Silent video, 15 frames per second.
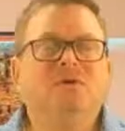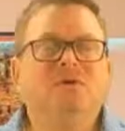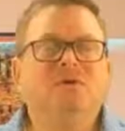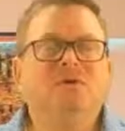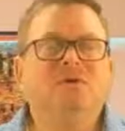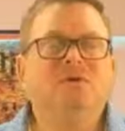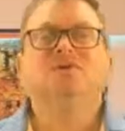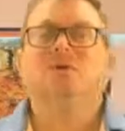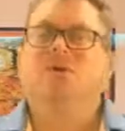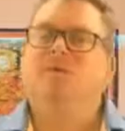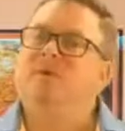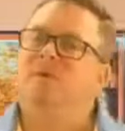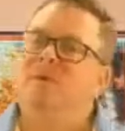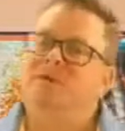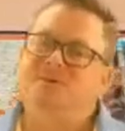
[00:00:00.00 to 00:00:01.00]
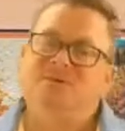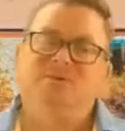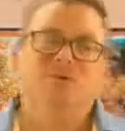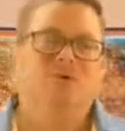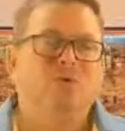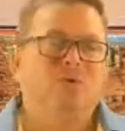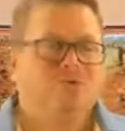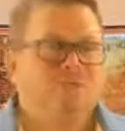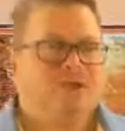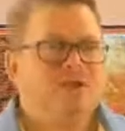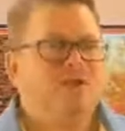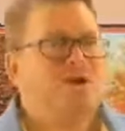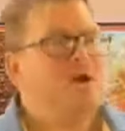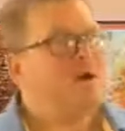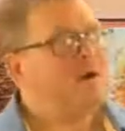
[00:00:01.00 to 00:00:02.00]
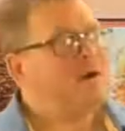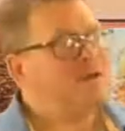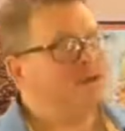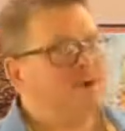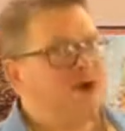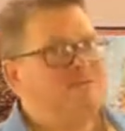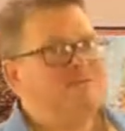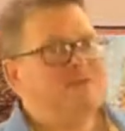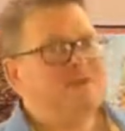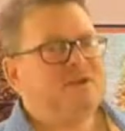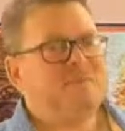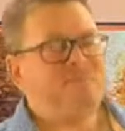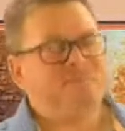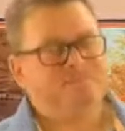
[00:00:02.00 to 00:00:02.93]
So what does it do? It goes in my car. I drive it to him.